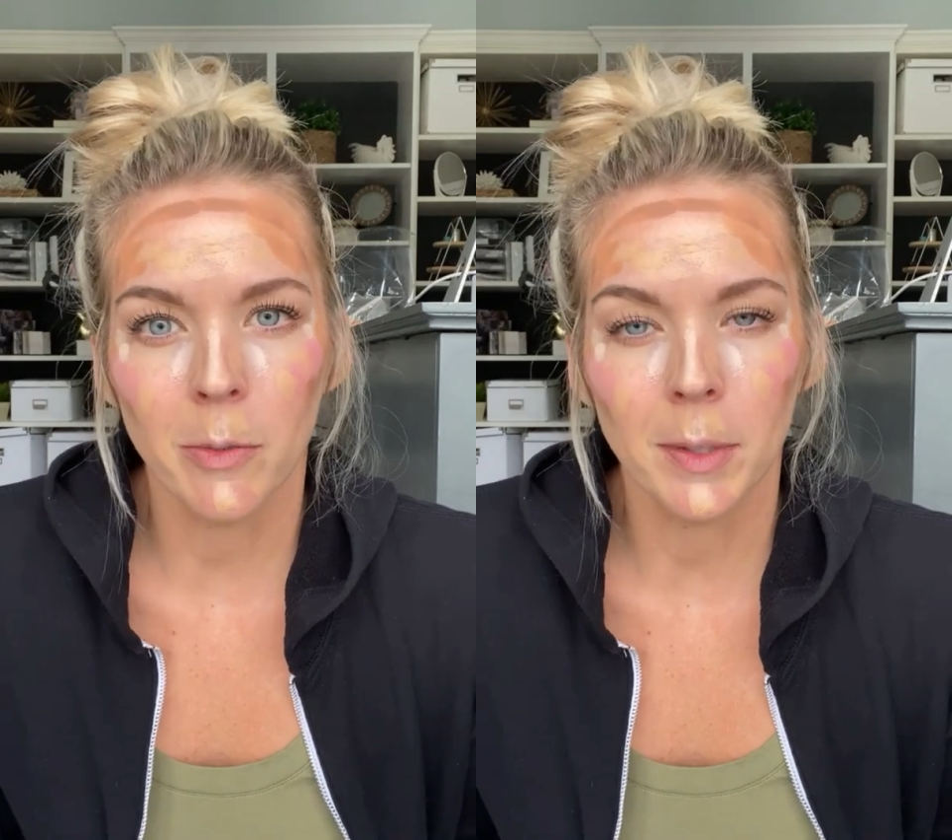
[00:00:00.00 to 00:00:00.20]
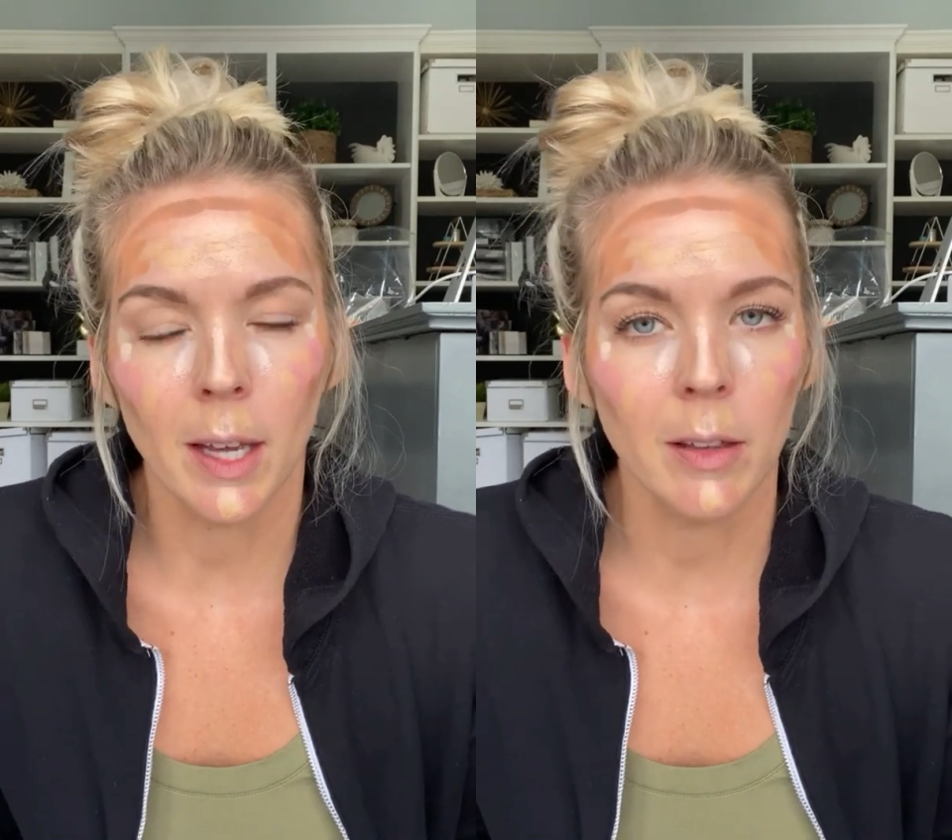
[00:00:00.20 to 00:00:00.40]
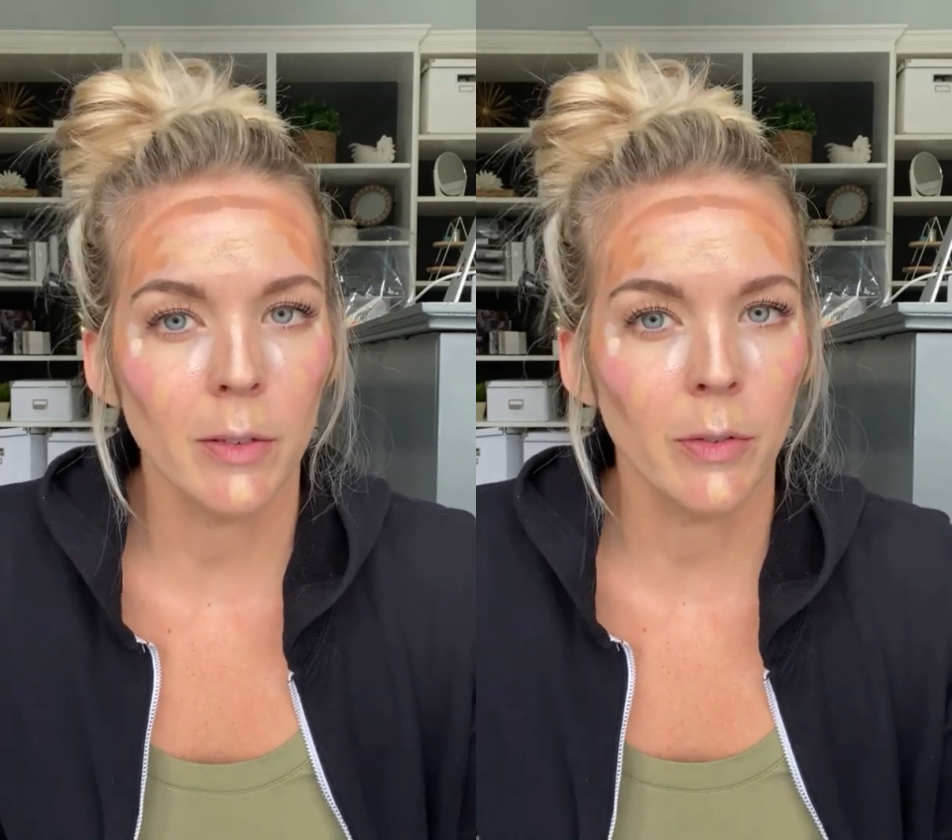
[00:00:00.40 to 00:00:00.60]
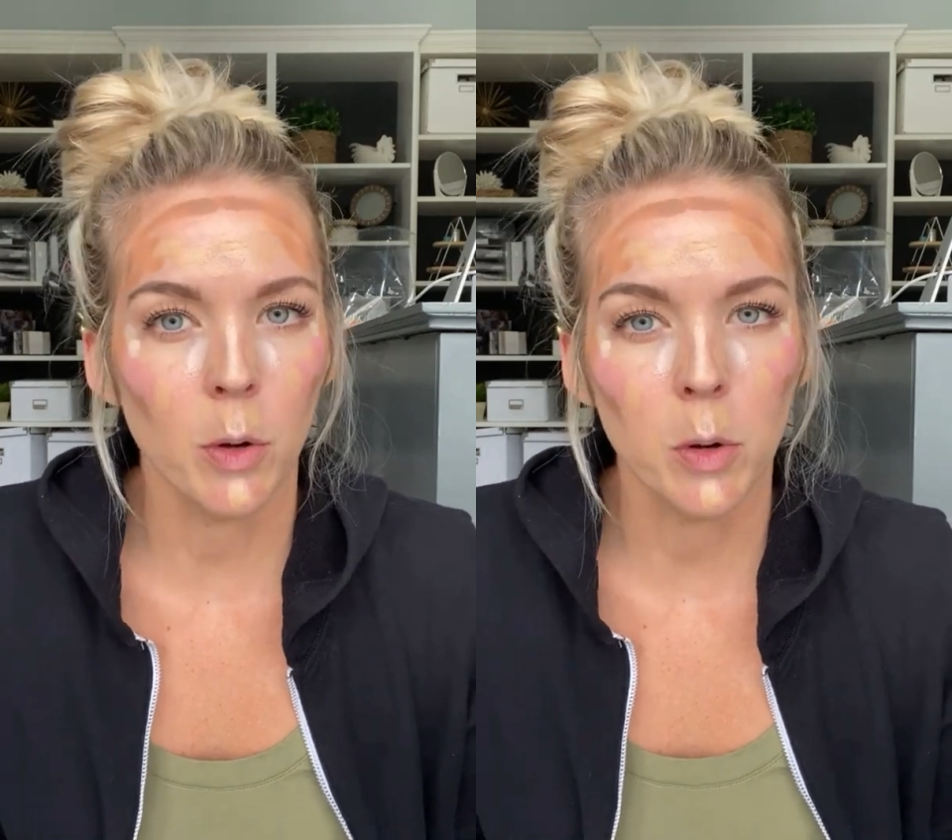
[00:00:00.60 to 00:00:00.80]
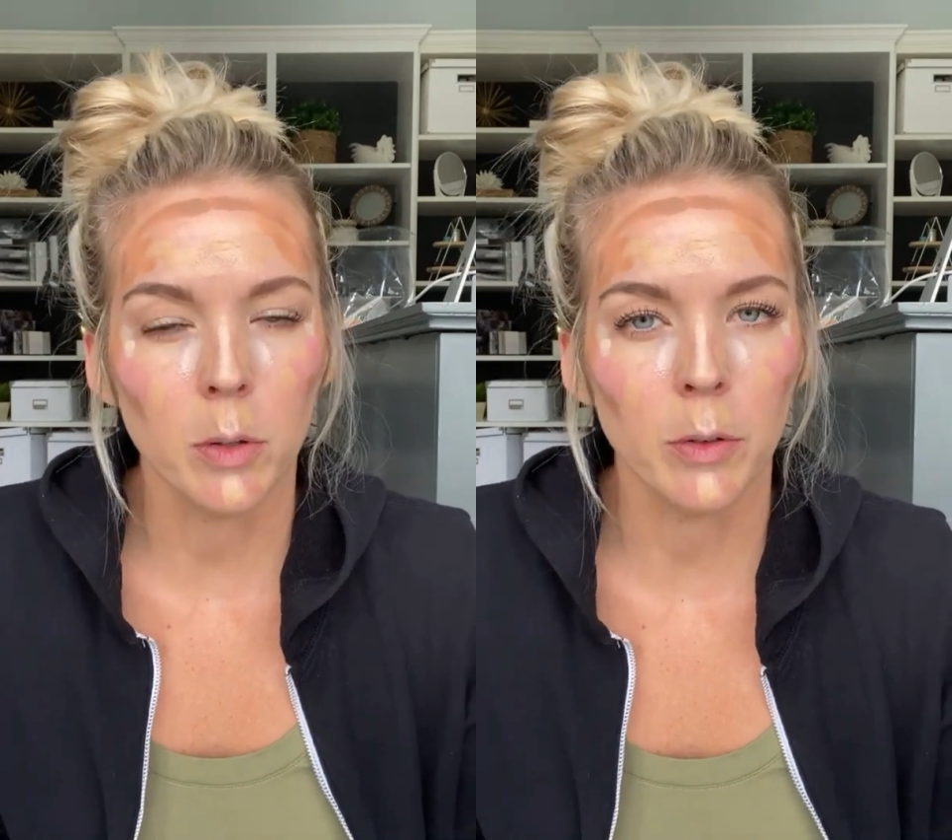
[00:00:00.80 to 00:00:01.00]
together for a
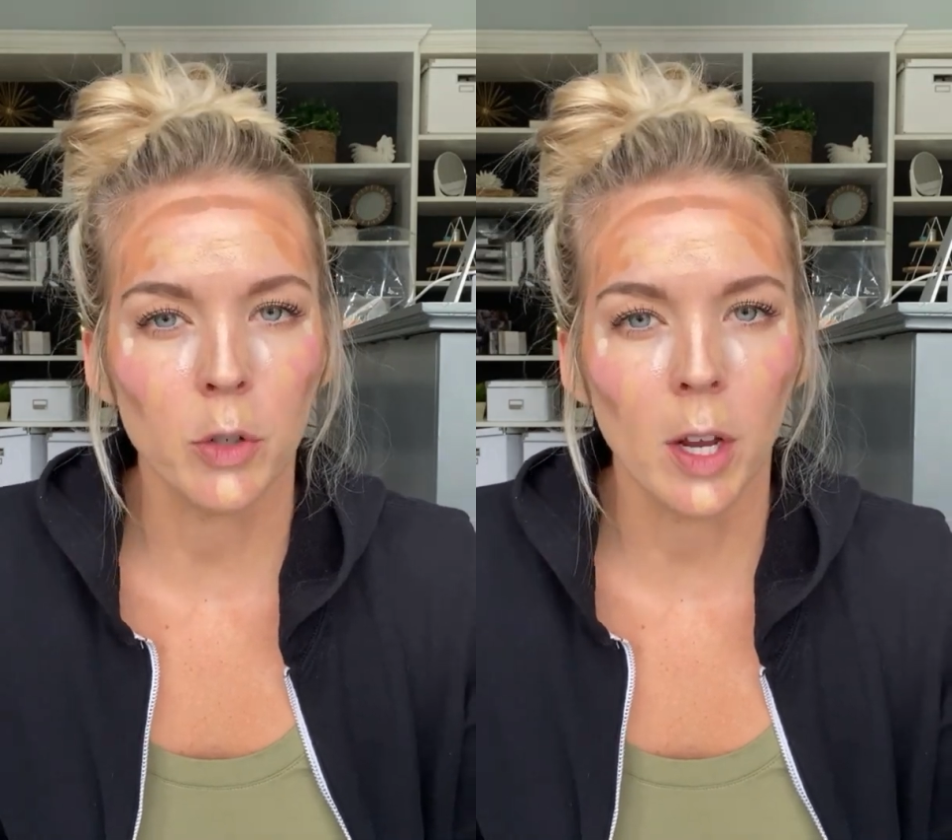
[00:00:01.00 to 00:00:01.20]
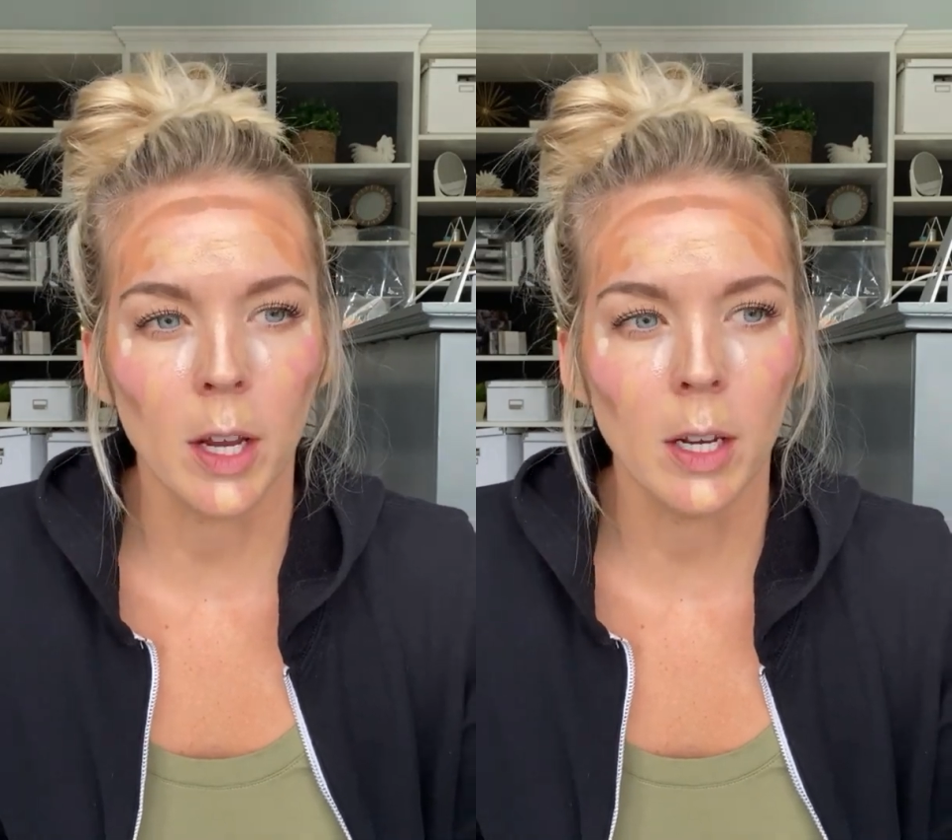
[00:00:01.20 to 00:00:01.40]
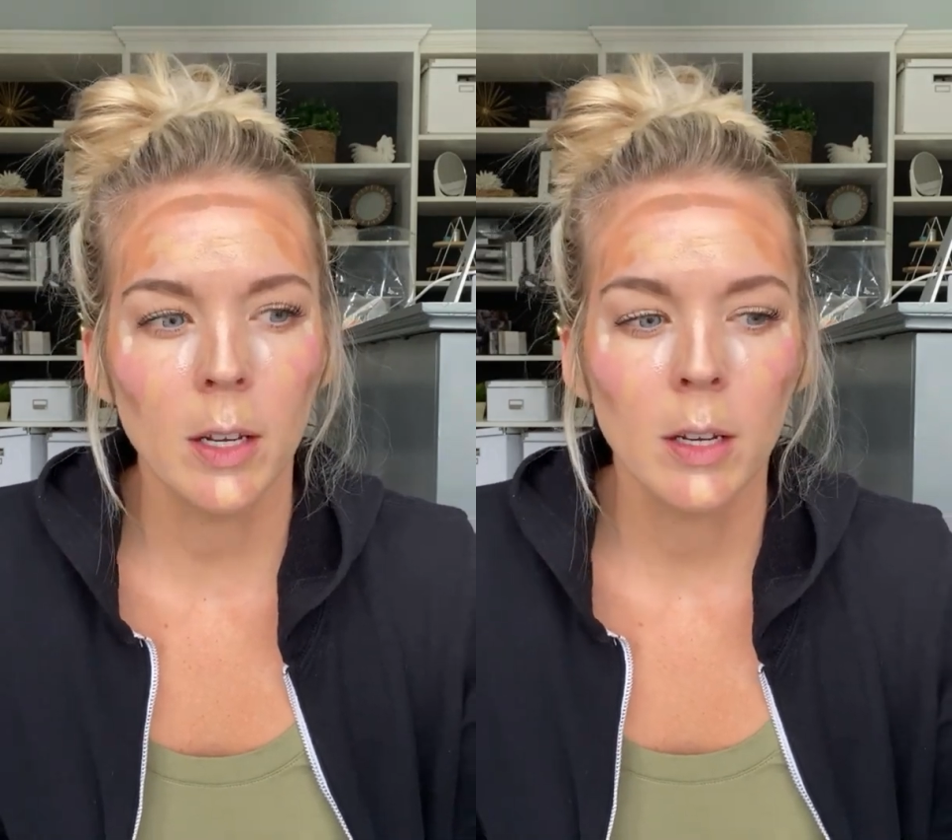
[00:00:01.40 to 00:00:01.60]
whole other shade.